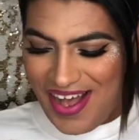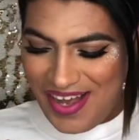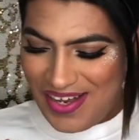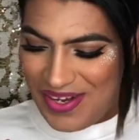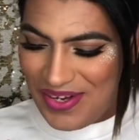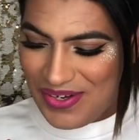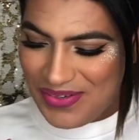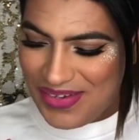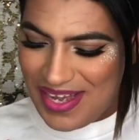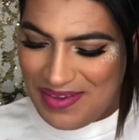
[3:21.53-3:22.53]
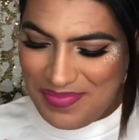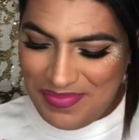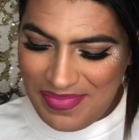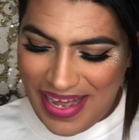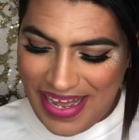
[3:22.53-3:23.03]
Oh
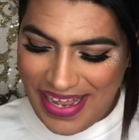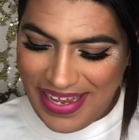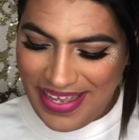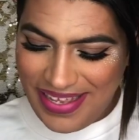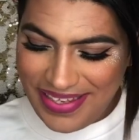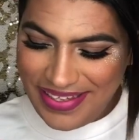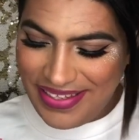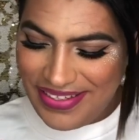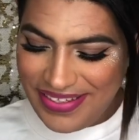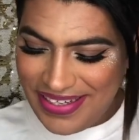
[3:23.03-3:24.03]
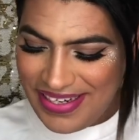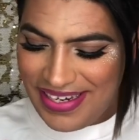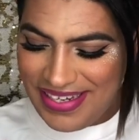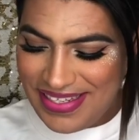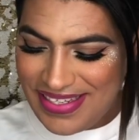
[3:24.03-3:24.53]
my
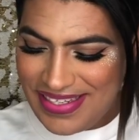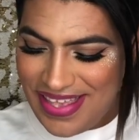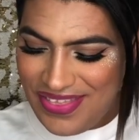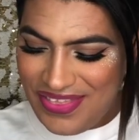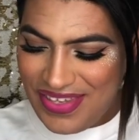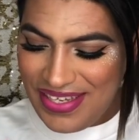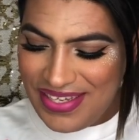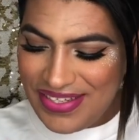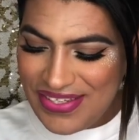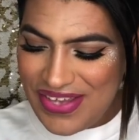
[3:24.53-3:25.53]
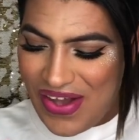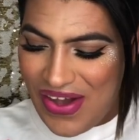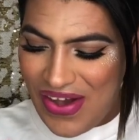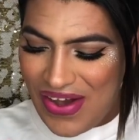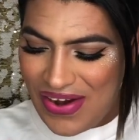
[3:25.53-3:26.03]
goodness. These
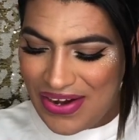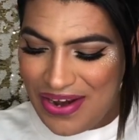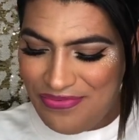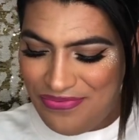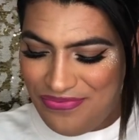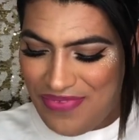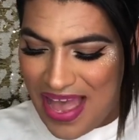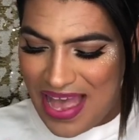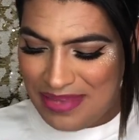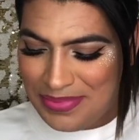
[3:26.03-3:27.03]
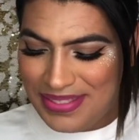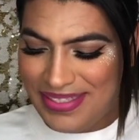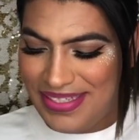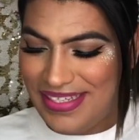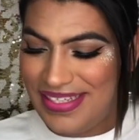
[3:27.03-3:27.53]
are
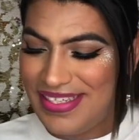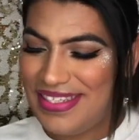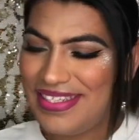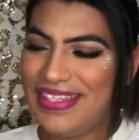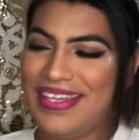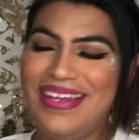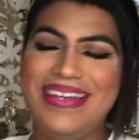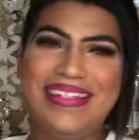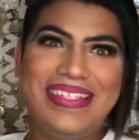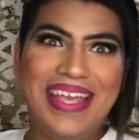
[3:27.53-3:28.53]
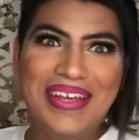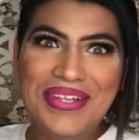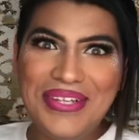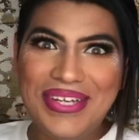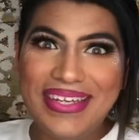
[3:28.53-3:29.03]
fabulous. Take
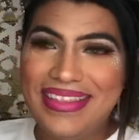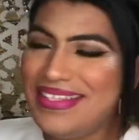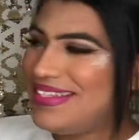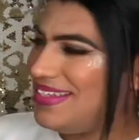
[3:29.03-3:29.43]
a look at these